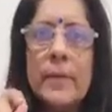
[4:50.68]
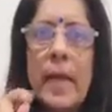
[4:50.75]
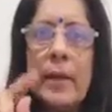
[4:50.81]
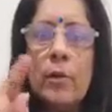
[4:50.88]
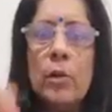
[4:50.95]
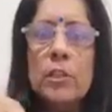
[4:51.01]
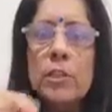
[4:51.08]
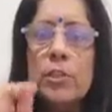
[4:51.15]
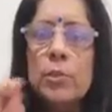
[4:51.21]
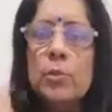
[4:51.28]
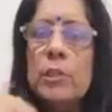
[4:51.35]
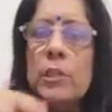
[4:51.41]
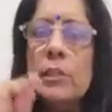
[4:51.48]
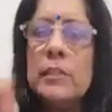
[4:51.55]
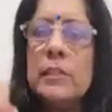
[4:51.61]
And all the
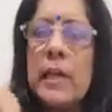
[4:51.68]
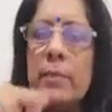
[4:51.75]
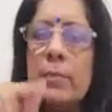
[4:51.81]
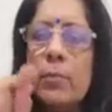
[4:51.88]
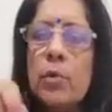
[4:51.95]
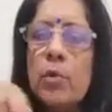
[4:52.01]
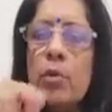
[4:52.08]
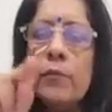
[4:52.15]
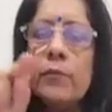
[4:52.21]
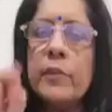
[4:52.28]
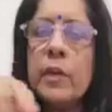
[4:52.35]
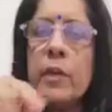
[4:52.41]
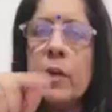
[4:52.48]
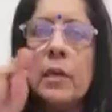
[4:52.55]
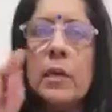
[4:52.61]
doodles are more
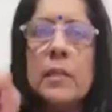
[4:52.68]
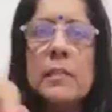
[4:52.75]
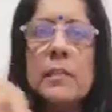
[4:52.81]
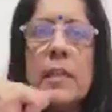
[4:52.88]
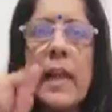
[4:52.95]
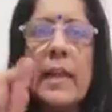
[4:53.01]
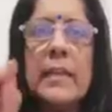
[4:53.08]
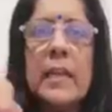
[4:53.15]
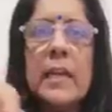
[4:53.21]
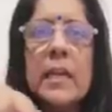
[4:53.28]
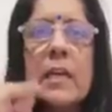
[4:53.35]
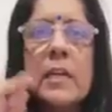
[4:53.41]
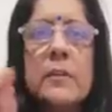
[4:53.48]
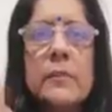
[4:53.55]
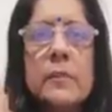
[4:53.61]
of curls and
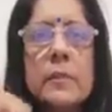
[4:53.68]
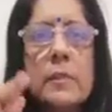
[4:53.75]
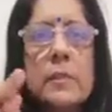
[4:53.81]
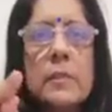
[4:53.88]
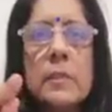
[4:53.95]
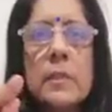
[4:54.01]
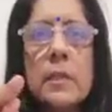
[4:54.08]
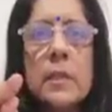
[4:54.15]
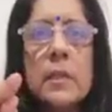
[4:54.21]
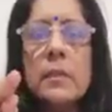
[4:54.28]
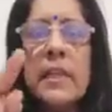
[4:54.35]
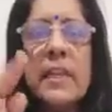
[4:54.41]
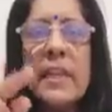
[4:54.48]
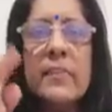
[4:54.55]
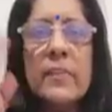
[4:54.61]
curves.
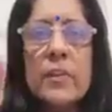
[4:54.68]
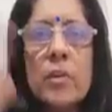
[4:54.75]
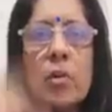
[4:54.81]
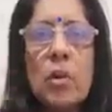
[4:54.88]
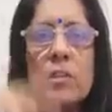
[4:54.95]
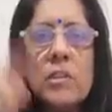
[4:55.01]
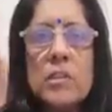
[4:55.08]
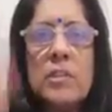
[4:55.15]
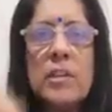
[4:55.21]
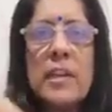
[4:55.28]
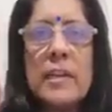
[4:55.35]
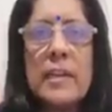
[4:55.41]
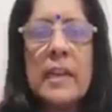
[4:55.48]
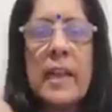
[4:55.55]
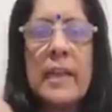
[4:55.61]
They never draw
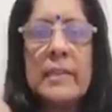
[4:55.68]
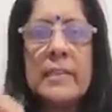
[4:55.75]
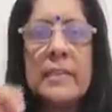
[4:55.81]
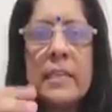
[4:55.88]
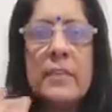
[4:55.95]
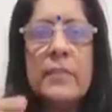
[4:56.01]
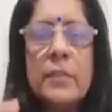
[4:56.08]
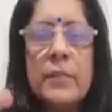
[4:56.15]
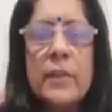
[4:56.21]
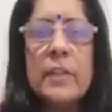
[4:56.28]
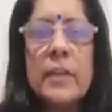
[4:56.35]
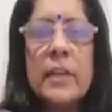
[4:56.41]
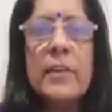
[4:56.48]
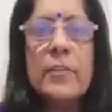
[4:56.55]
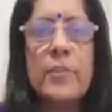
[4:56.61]
straight lines, even when
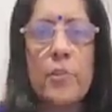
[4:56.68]
they are